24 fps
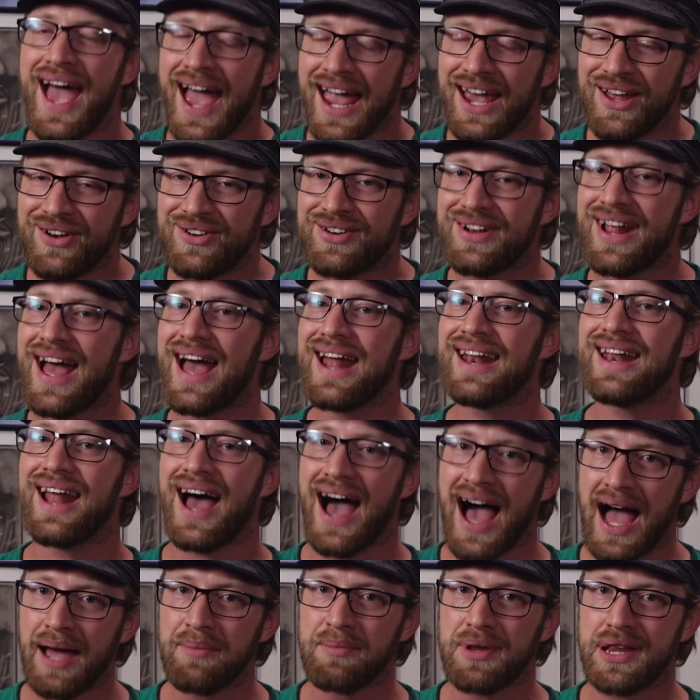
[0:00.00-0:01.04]
Hey, Internet.
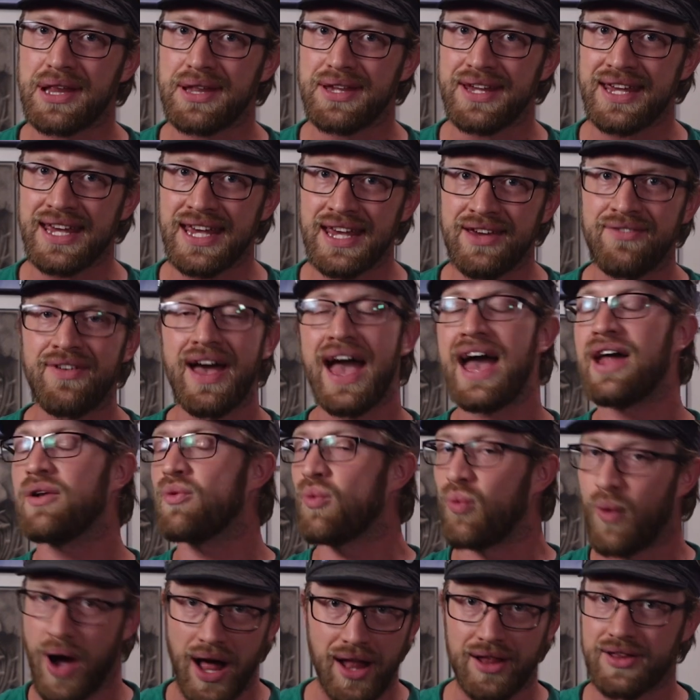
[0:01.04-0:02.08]
I'm Steve,
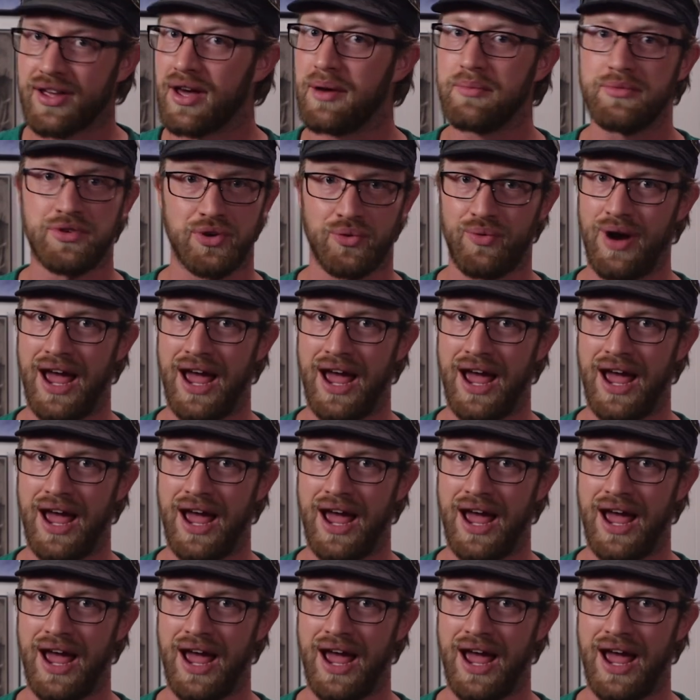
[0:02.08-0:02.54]
and welcome to